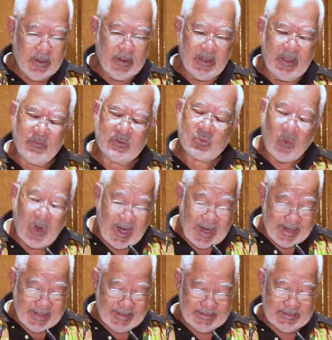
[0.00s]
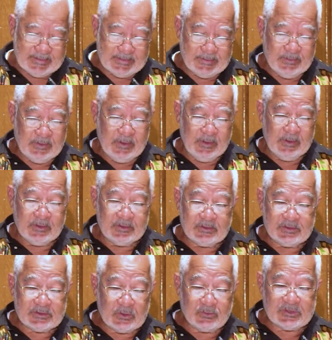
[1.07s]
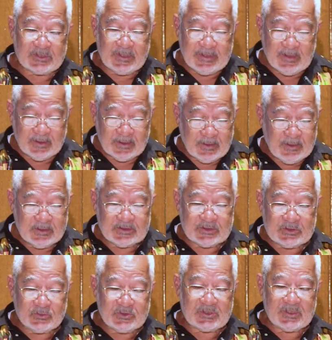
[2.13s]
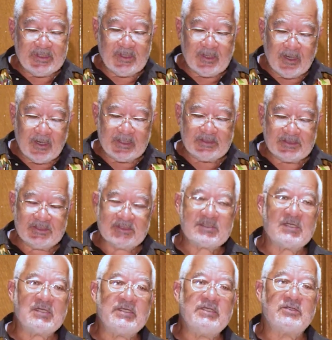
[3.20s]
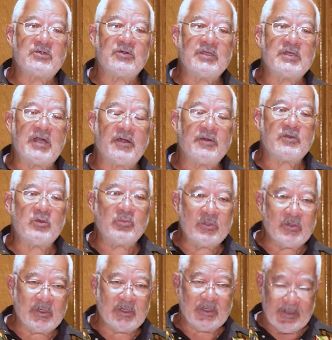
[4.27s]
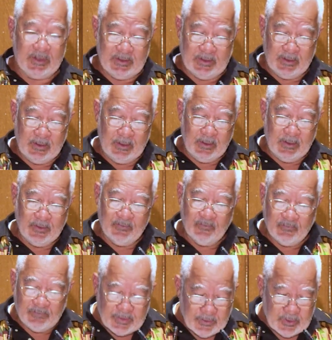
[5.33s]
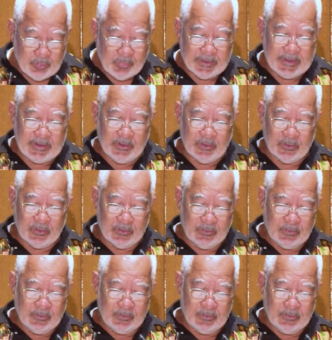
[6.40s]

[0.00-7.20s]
He was wise, socially conscious leader in our community. Very political.